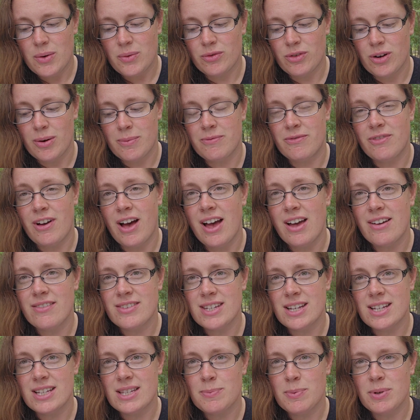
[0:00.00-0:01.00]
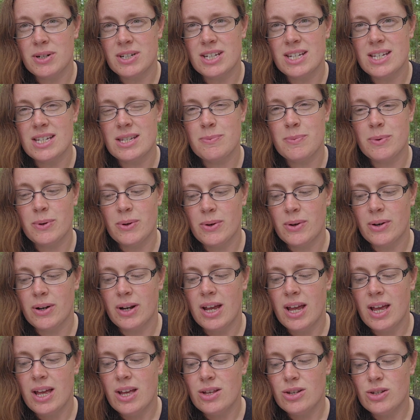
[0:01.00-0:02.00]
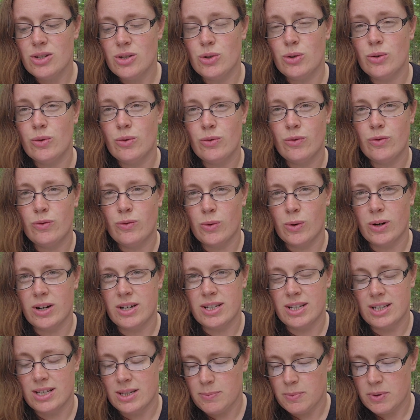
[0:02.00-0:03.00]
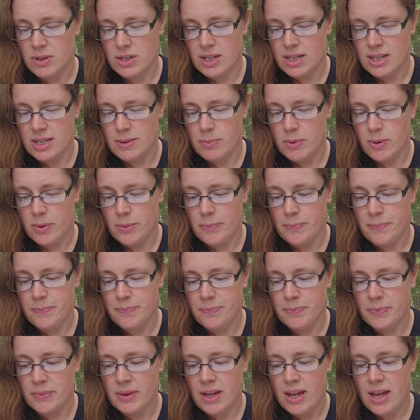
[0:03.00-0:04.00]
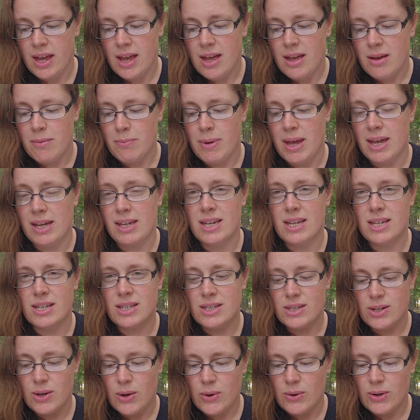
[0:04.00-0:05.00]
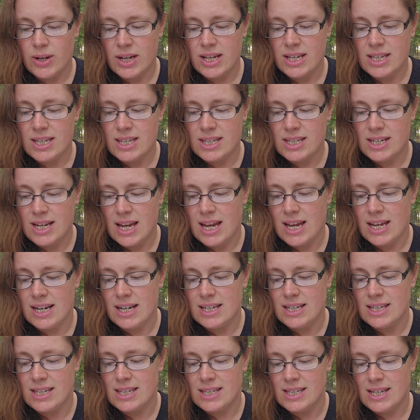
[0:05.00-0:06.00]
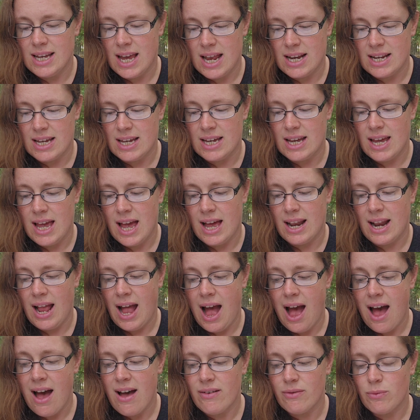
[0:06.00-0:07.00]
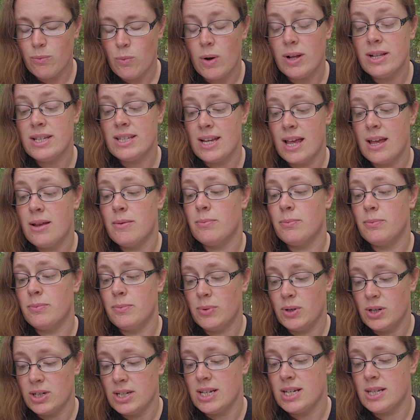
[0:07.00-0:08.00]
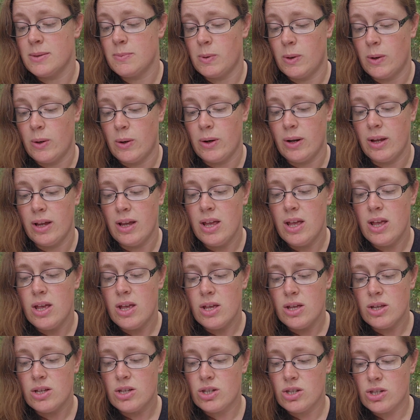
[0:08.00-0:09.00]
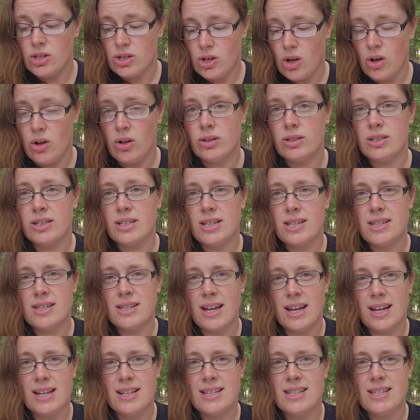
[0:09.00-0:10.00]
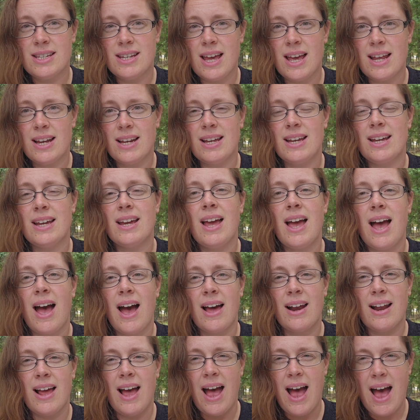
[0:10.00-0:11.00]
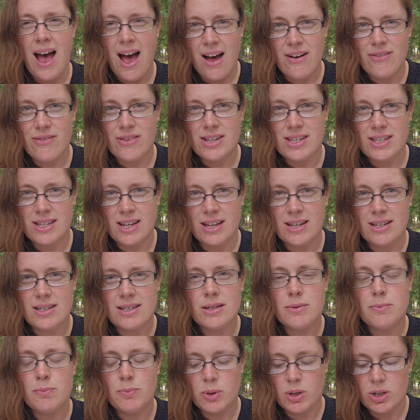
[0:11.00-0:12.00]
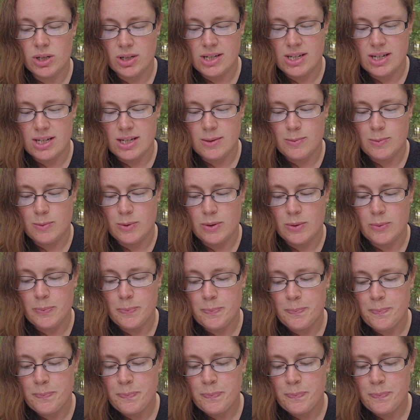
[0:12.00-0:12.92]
from 5 cents per teaspoon to 4 cents per teaspoon. Baking soda stayed steady at 1 cent per teaspoon. Salt stayed steady at a 1/2 cent per teaspoon.